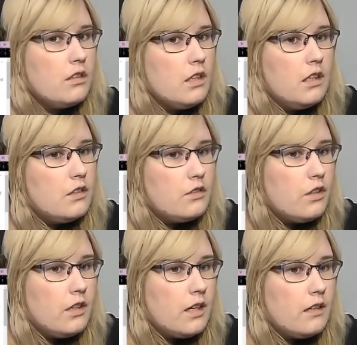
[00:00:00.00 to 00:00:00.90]
jury
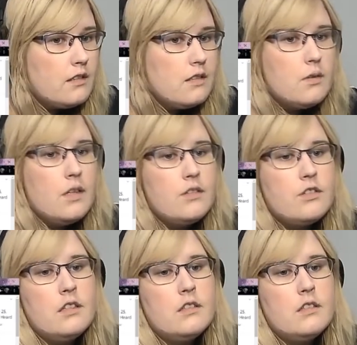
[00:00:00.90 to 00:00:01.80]
kind of
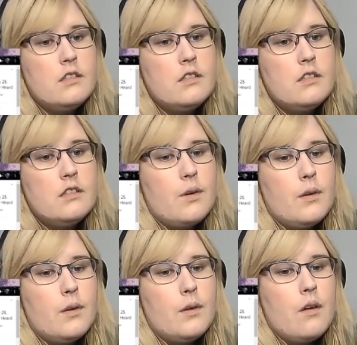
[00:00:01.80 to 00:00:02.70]
situation, so we
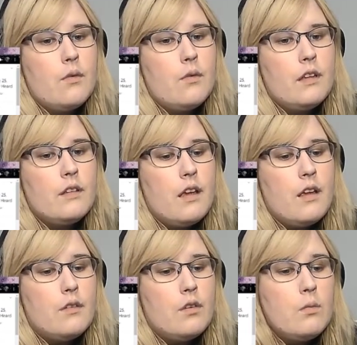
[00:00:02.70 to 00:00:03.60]
can't really say
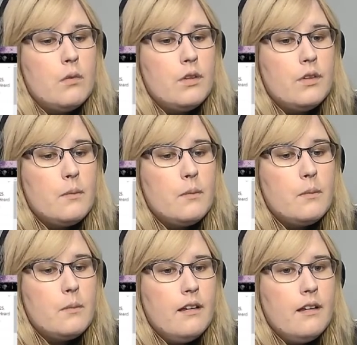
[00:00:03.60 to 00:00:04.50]
too much about
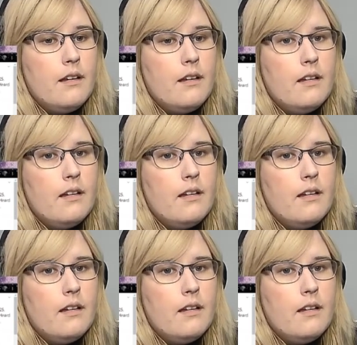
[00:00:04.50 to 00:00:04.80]
that